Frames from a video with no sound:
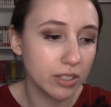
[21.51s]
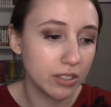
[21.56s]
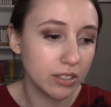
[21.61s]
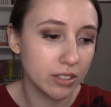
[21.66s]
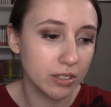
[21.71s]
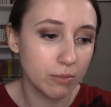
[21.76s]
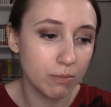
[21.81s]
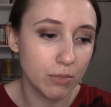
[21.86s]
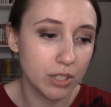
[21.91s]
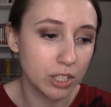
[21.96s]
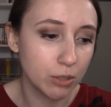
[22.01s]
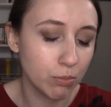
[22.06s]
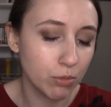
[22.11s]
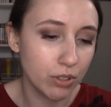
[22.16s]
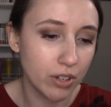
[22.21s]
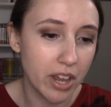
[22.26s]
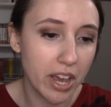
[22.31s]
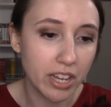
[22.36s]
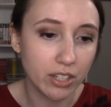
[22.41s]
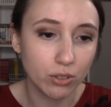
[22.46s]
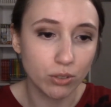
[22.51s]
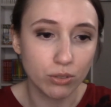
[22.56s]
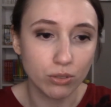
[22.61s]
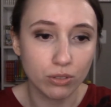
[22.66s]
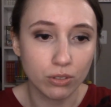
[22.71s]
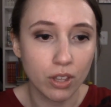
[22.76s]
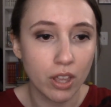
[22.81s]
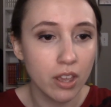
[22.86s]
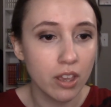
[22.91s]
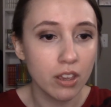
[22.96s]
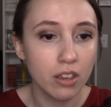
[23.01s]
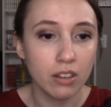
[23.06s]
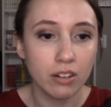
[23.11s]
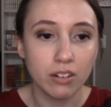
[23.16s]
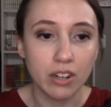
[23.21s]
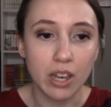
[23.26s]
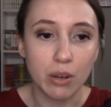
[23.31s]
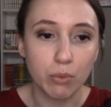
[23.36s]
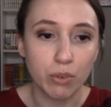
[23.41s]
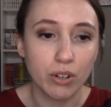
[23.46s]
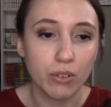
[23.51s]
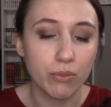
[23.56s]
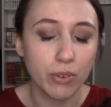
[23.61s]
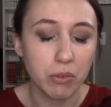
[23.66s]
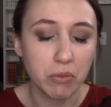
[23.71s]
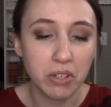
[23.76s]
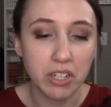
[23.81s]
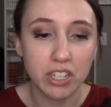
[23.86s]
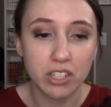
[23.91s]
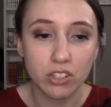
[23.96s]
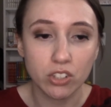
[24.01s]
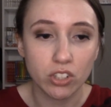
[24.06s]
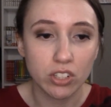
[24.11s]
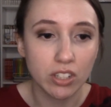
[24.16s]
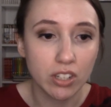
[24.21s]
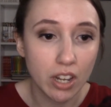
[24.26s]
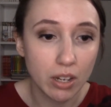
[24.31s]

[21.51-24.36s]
It's much more natural, not wearing foundation.